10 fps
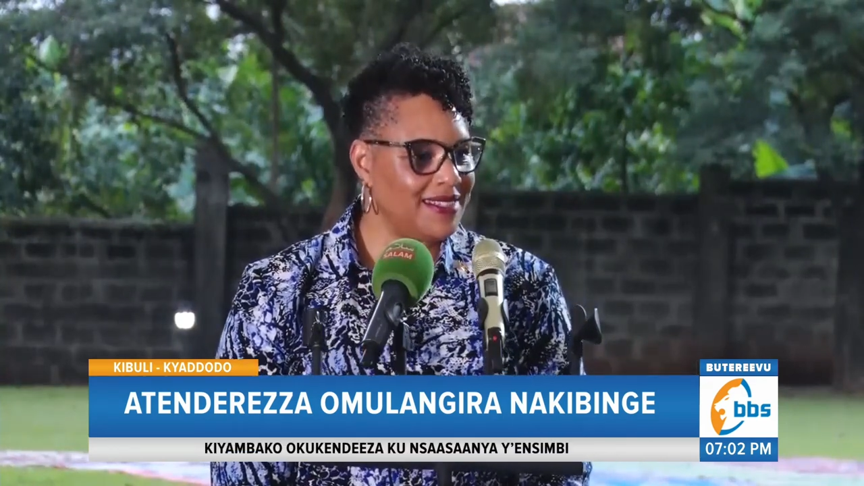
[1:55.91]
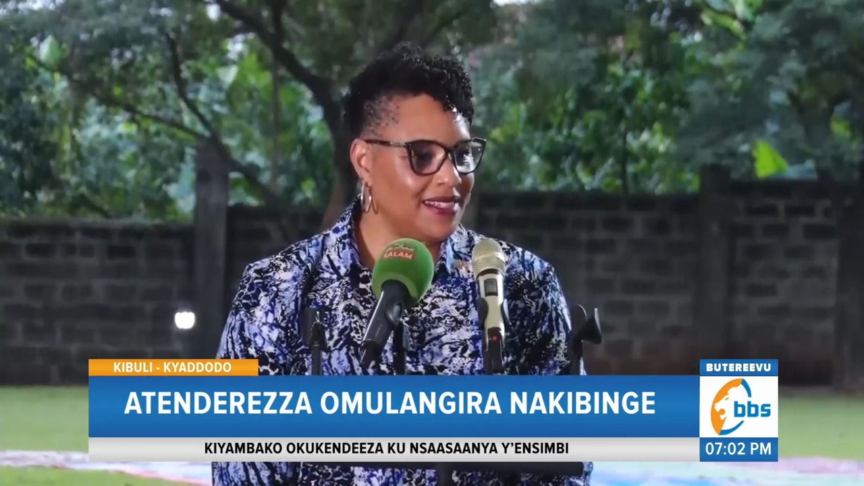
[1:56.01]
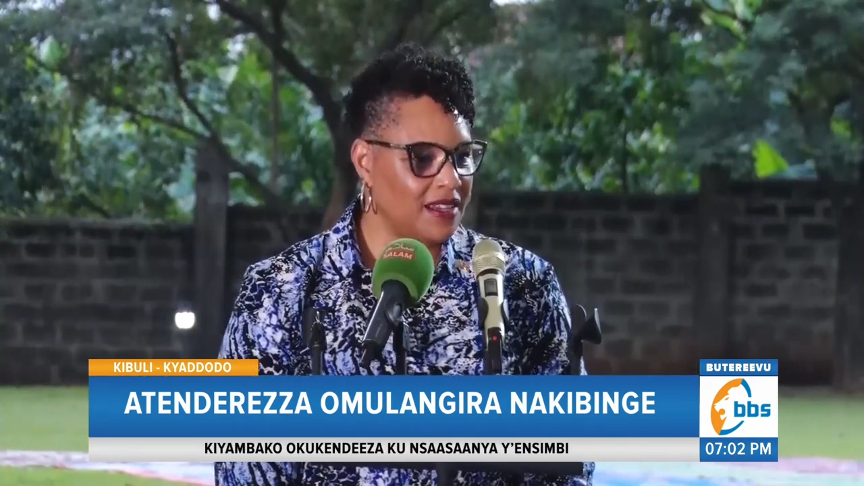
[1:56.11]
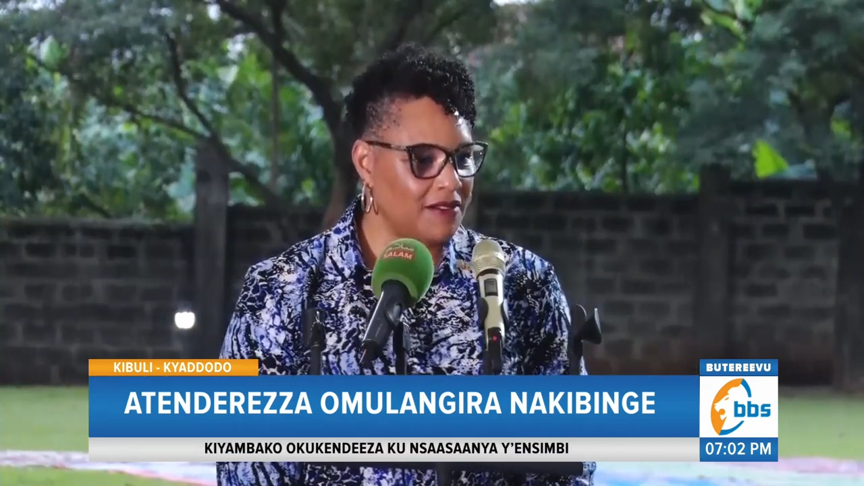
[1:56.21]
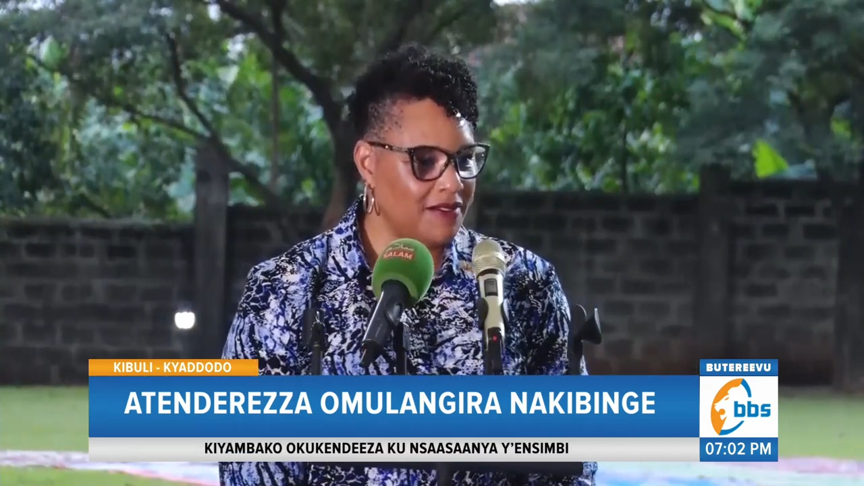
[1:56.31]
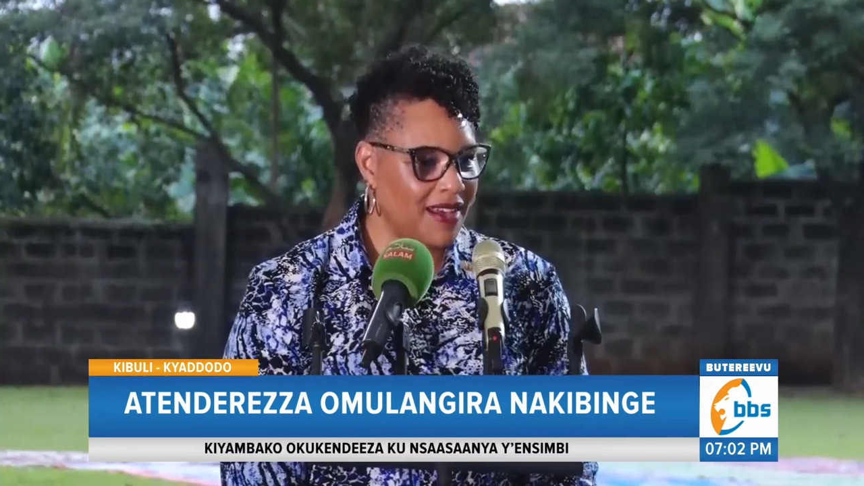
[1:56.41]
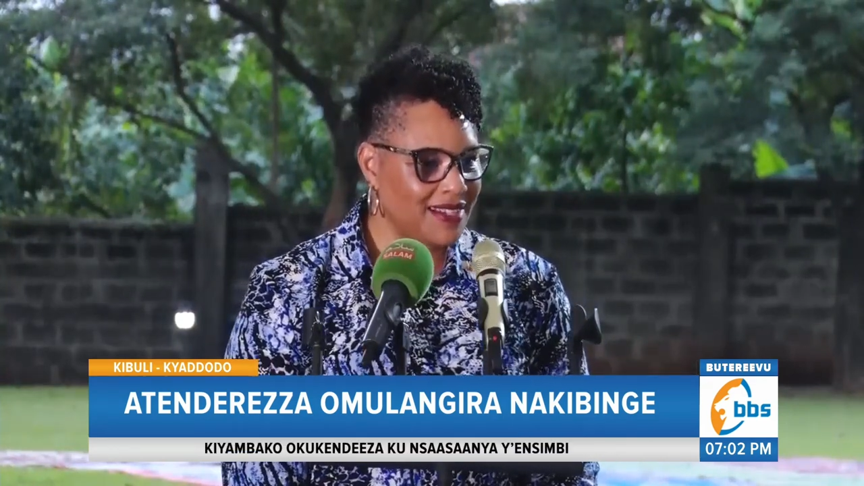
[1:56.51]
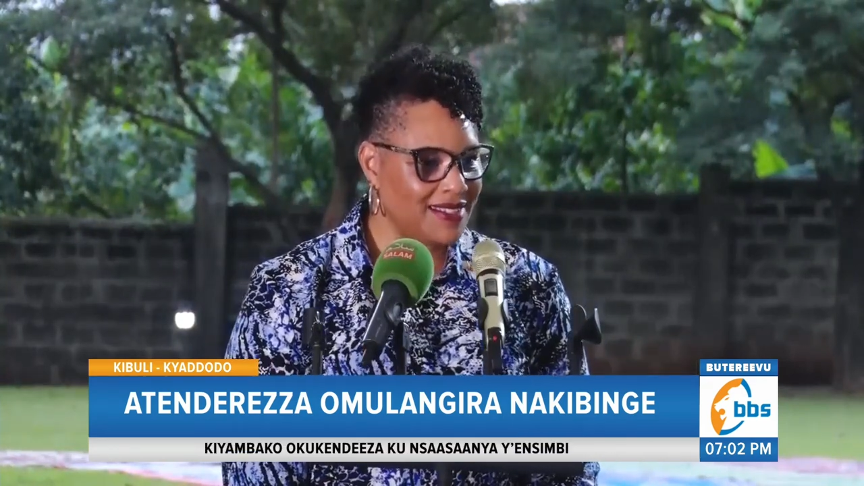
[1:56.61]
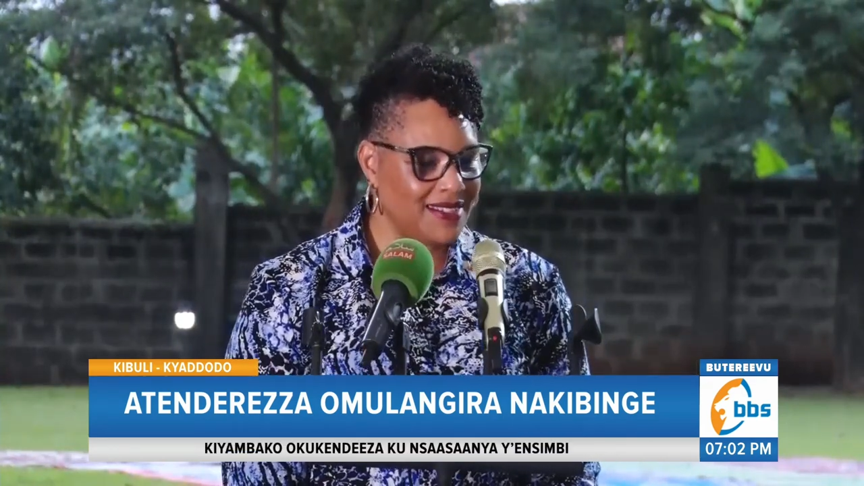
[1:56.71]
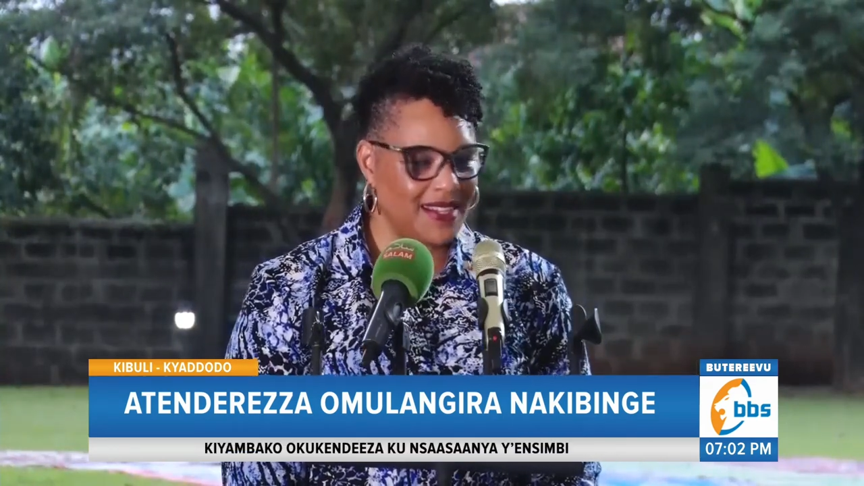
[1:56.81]
to get
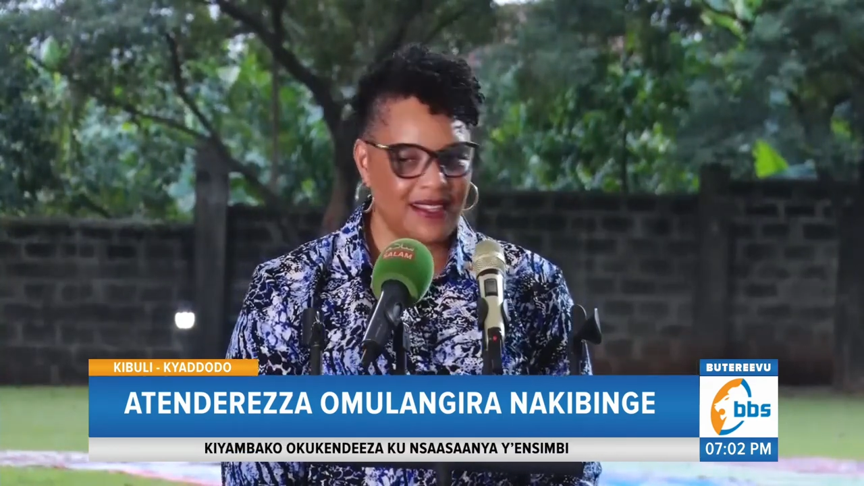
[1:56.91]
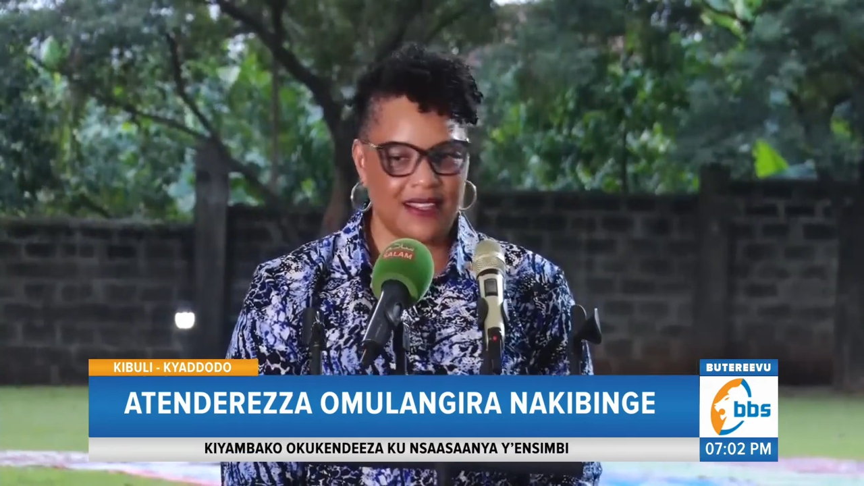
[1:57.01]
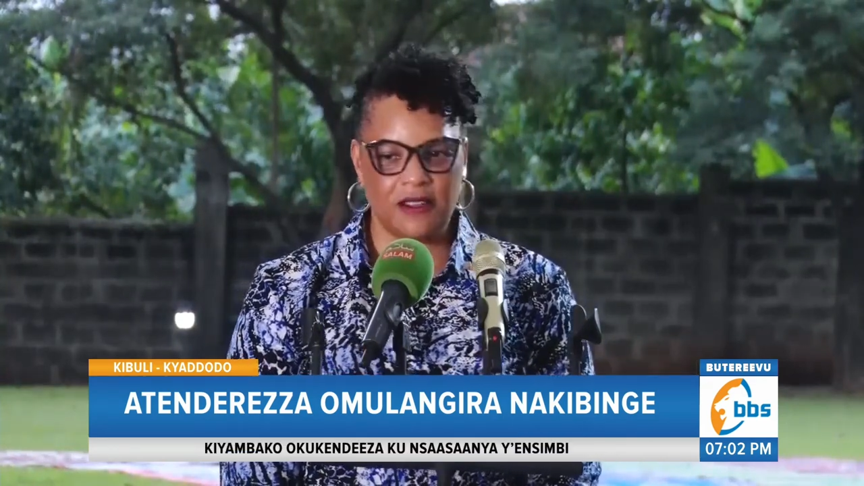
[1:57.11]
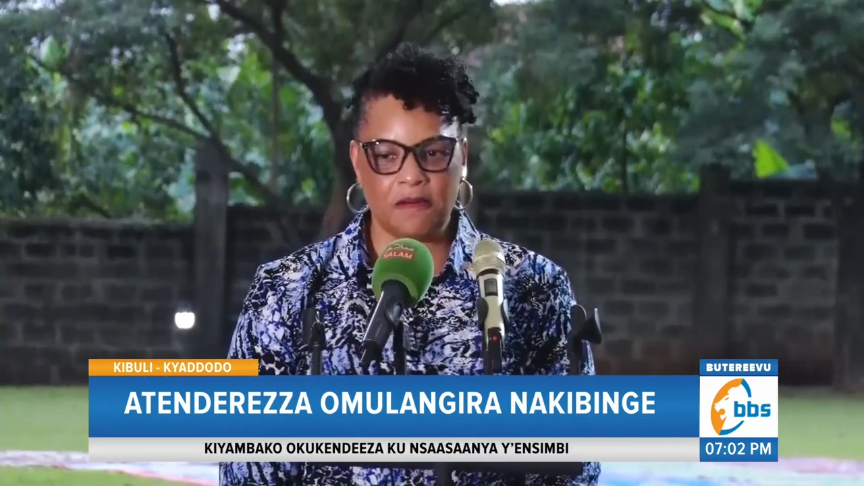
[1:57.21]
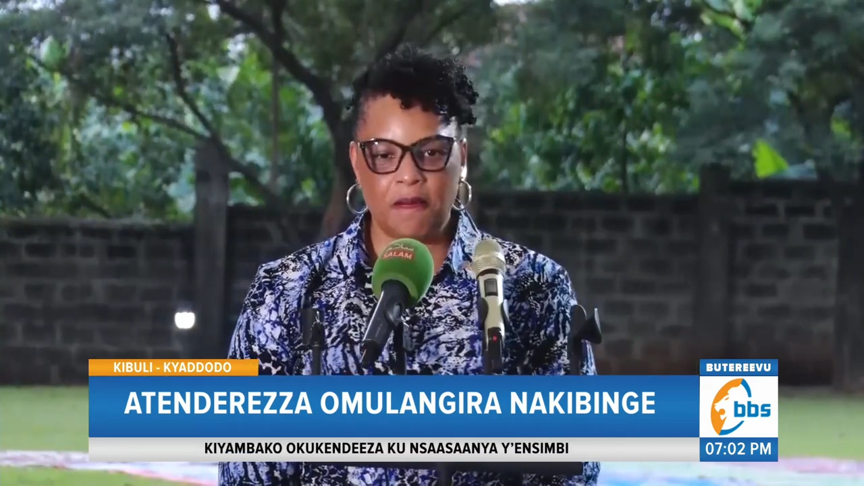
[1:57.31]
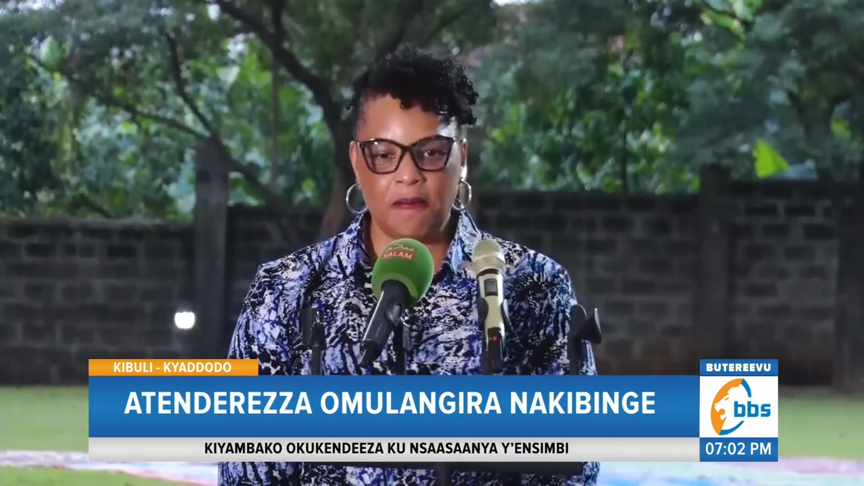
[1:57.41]
vaccinated.